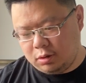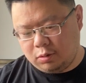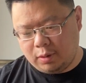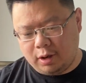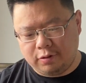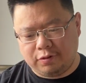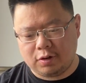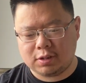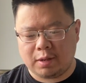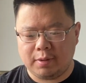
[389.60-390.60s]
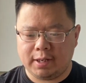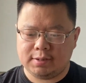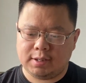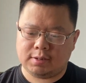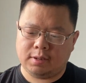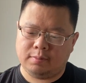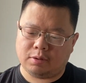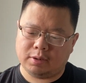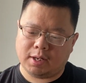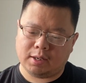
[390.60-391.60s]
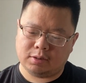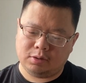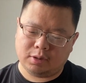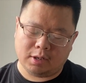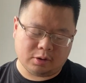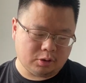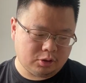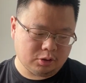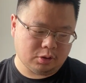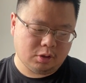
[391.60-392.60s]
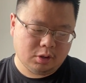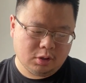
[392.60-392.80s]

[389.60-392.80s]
Well, for some existing products, you can go to